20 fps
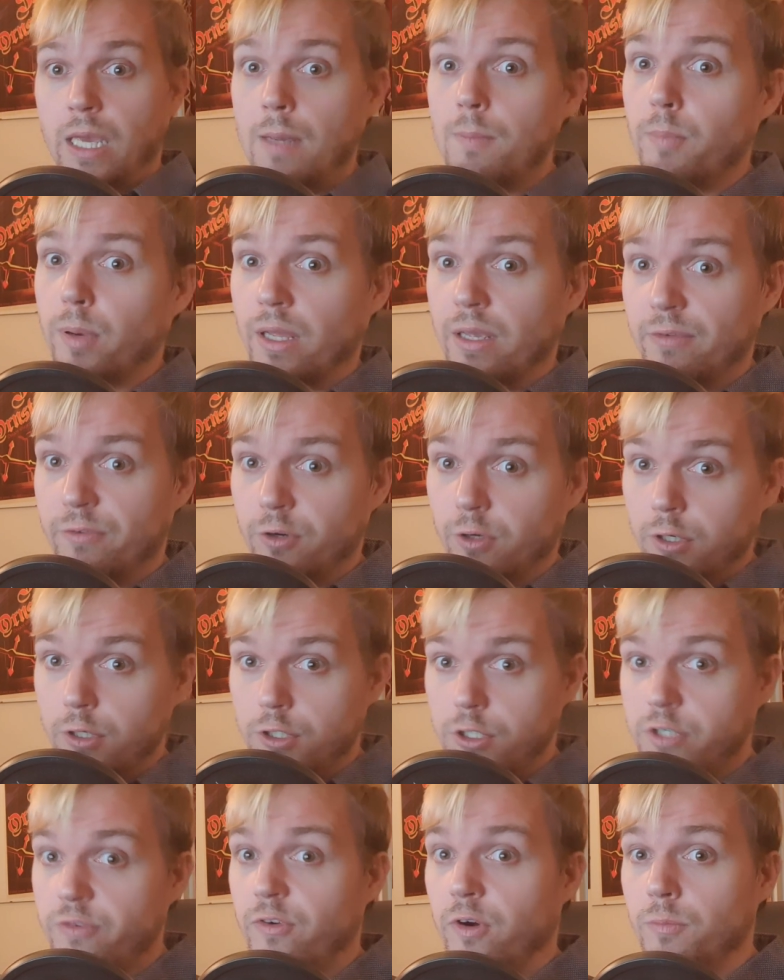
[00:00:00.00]
gameplay
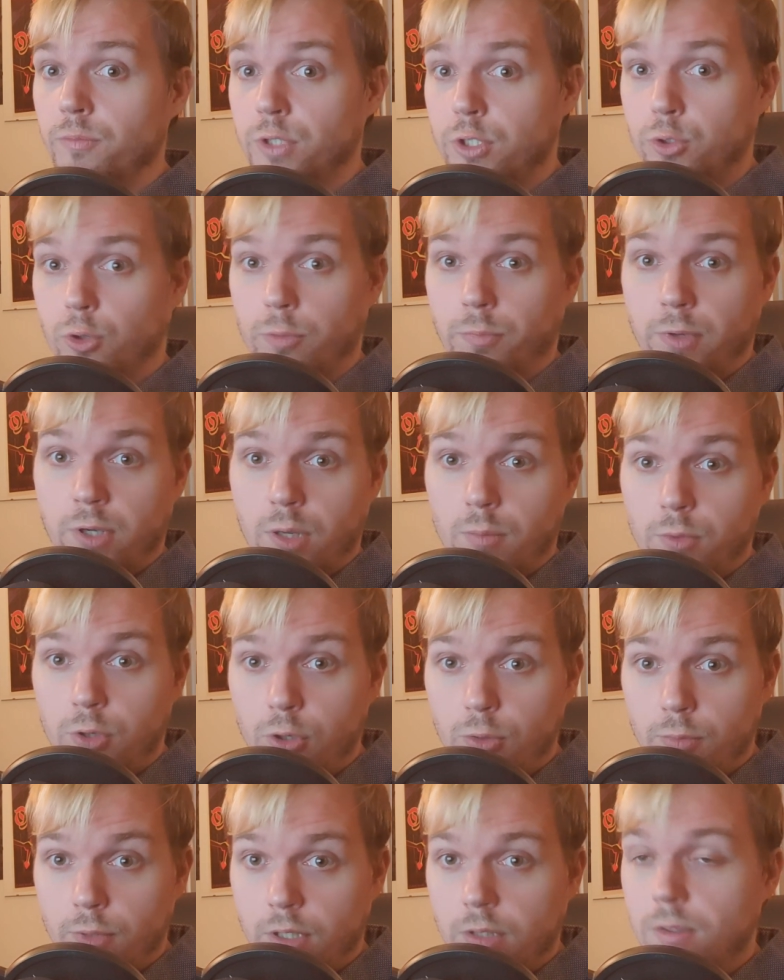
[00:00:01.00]
footage from Detroit Become
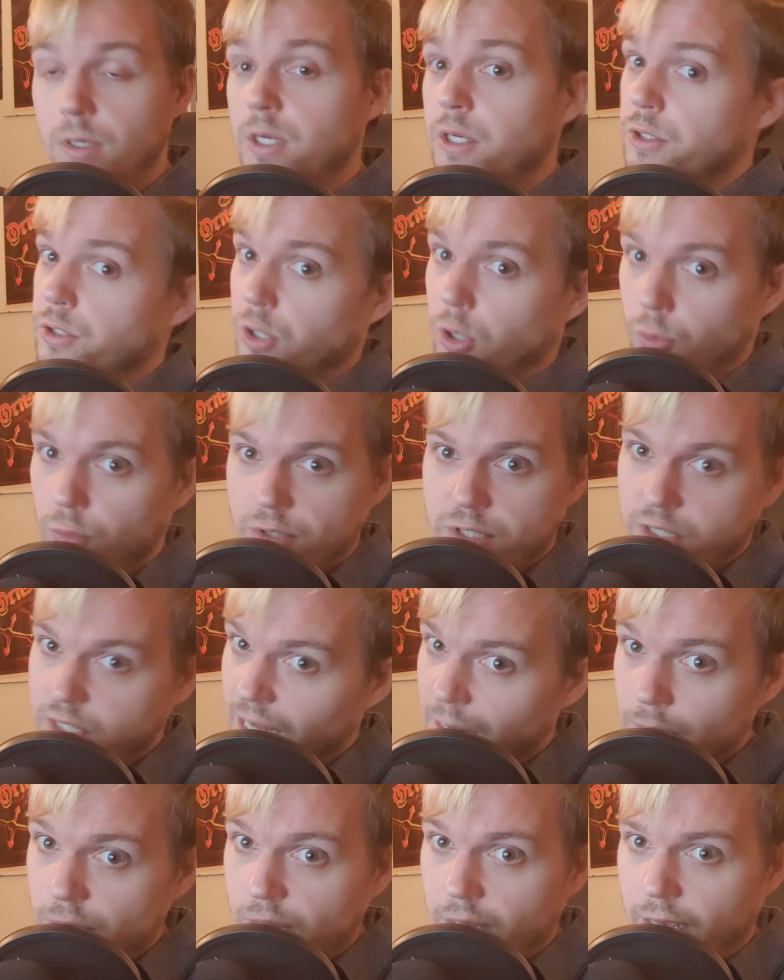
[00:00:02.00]
Human. So
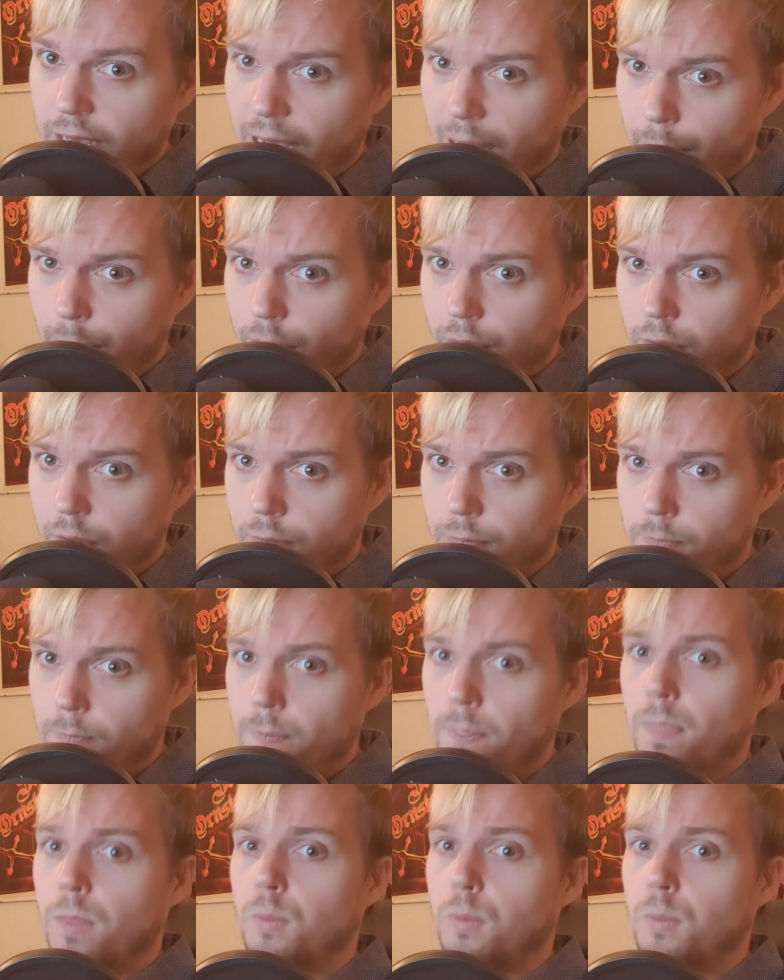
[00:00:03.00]
same thing happened.